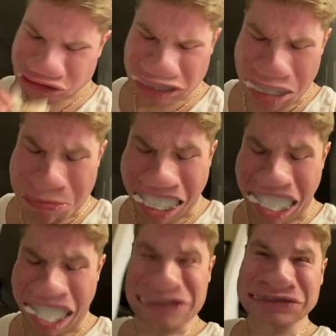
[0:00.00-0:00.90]
Come
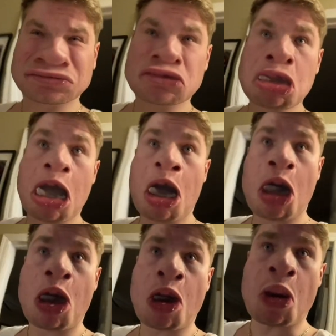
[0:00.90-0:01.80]
on.
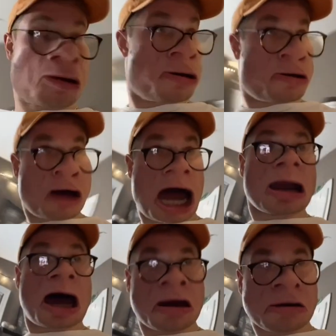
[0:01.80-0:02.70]
Oh.
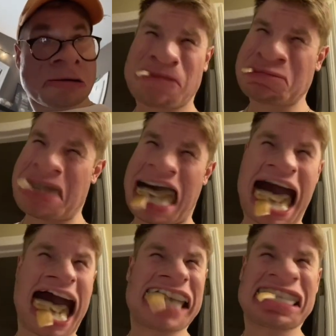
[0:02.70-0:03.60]
Hello.
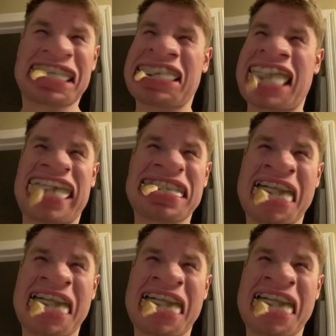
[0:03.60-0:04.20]
Ah, shit.